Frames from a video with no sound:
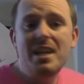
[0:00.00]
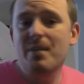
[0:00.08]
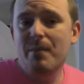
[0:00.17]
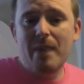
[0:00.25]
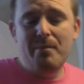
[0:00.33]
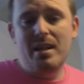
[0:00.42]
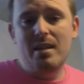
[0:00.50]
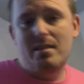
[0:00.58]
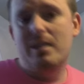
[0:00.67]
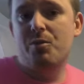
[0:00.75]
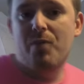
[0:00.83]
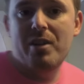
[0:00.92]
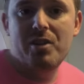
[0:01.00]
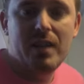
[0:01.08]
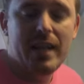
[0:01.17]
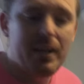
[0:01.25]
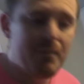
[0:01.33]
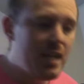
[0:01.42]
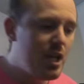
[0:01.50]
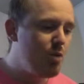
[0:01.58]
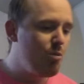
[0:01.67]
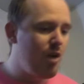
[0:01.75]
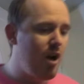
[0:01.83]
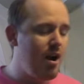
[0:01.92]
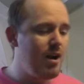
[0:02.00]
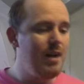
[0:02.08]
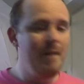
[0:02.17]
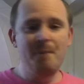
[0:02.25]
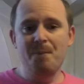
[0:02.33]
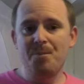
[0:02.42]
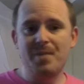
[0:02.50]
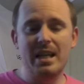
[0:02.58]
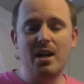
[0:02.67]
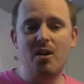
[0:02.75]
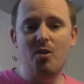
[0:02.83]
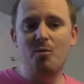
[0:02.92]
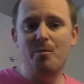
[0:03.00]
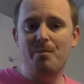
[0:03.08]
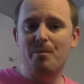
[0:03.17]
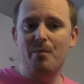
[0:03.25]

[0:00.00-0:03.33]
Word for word: you might be in a situation like me where, you know,